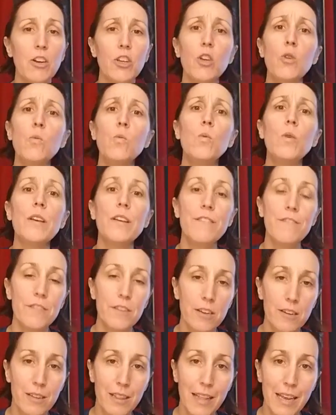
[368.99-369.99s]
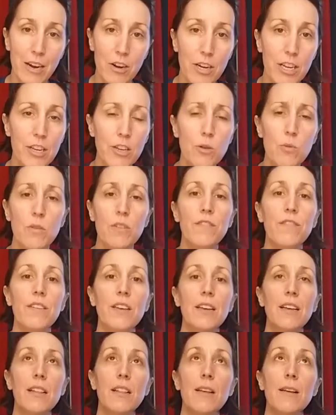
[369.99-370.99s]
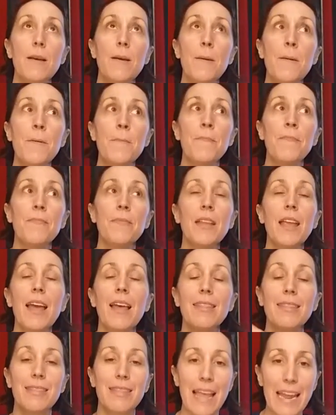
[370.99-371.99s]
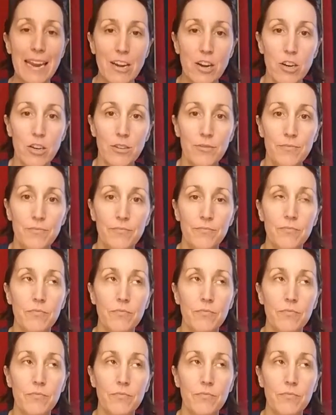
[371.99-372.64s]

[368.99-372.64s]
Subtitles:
You will feel clarity. You will feel lighter.